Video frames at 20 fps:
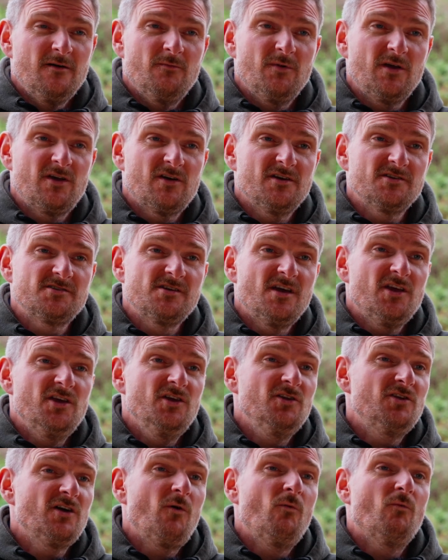because
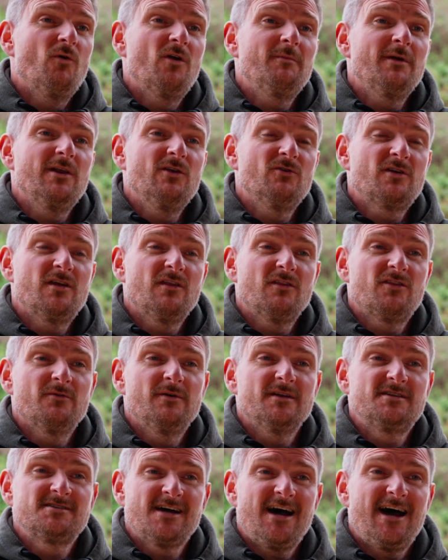you don't want to be looking through
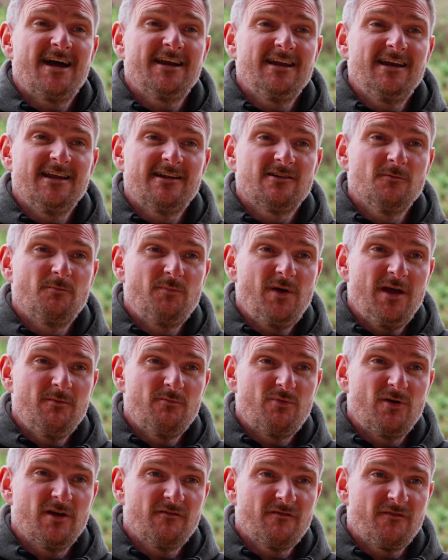a tiny little
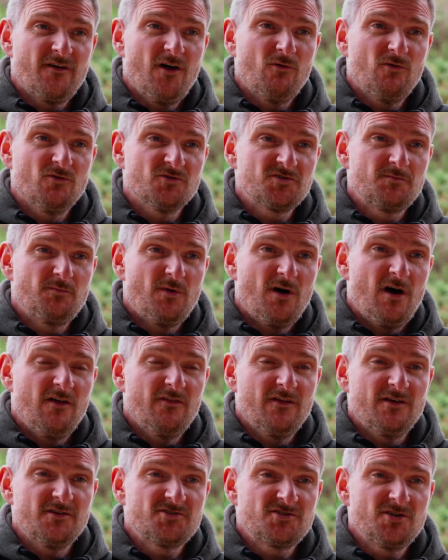pinprick focal spot that as